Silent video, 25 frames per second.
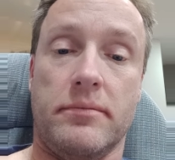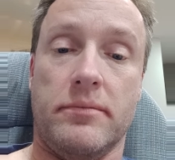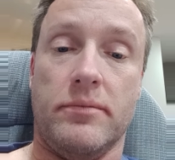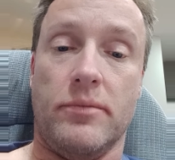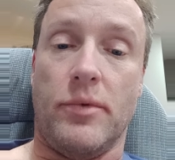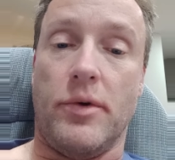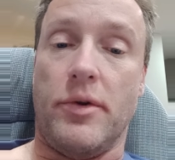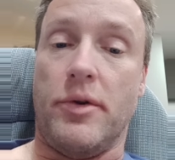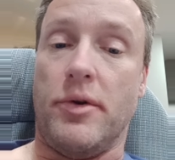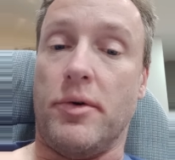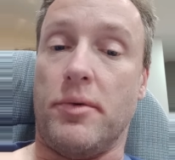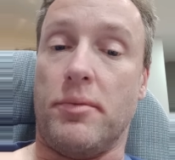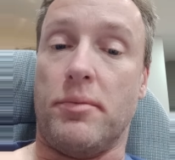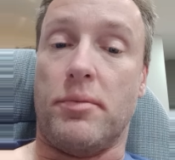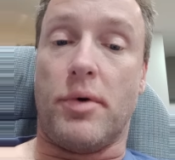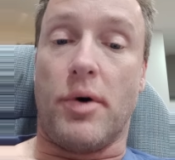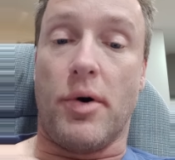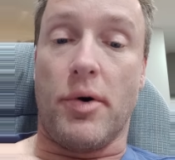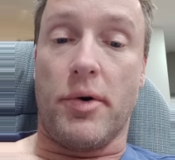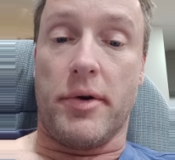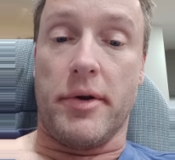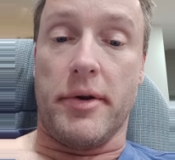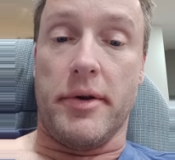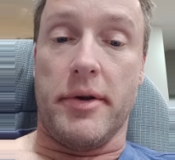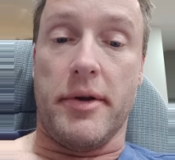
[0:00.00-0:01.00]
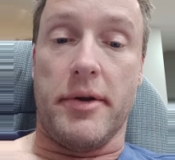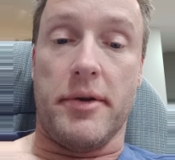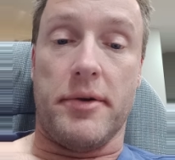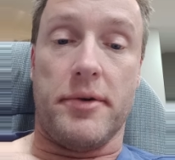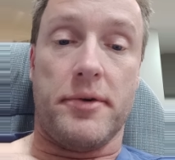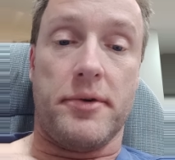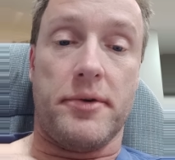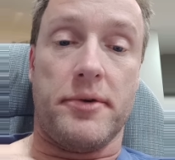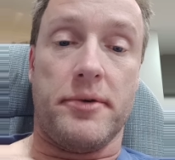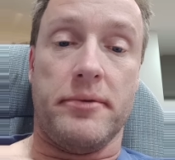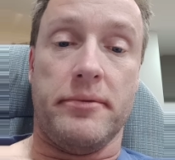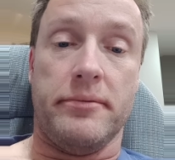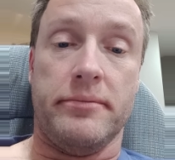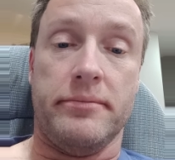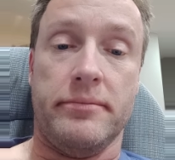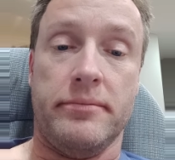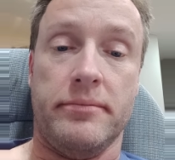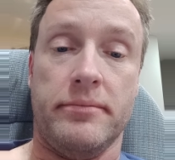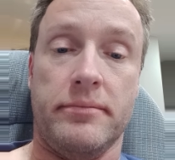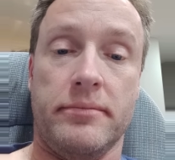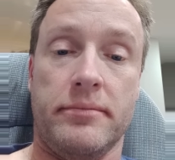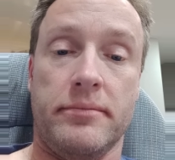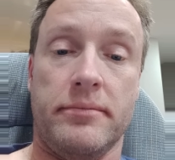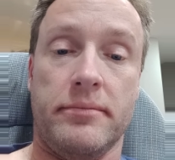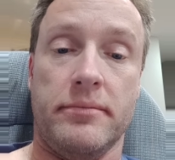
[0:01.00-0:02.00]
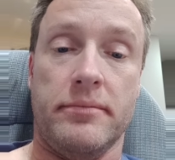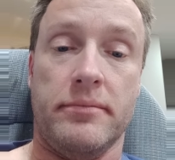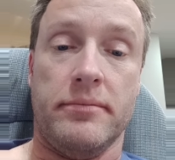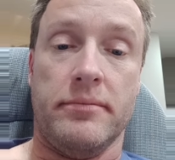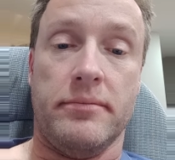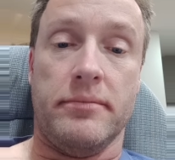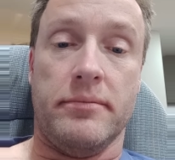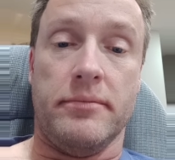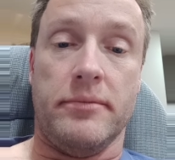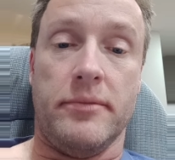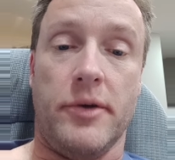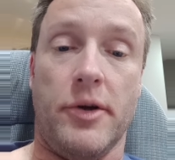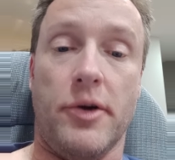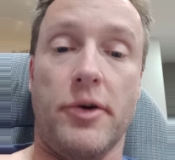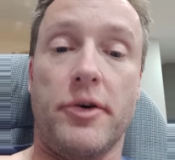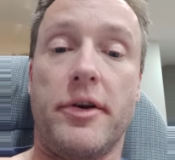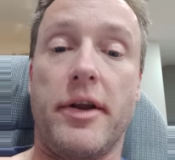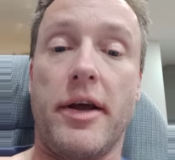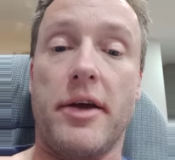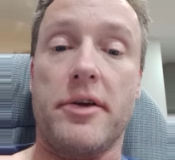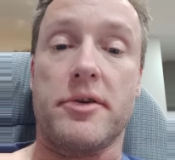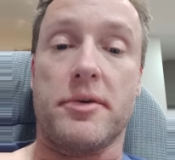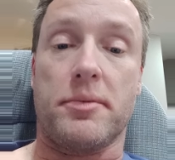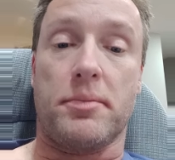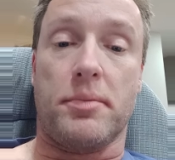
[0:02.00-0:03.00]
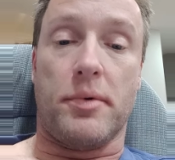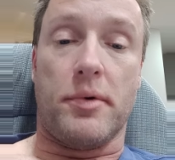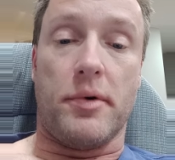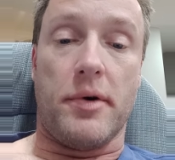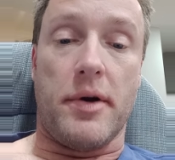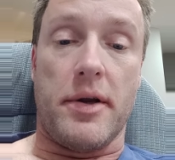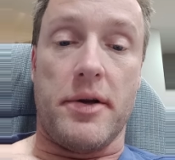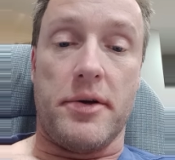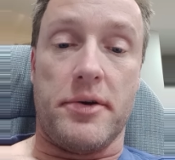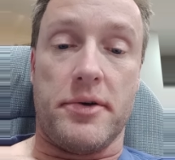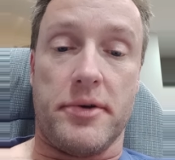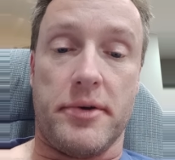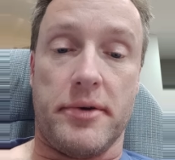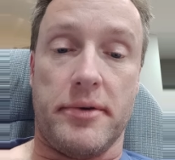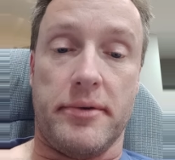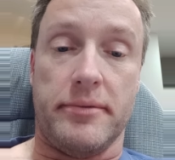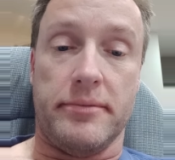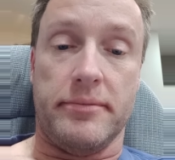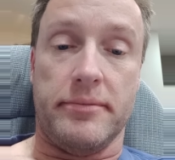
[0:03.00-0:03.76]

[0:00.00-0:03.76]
with your brokenness, your desperation,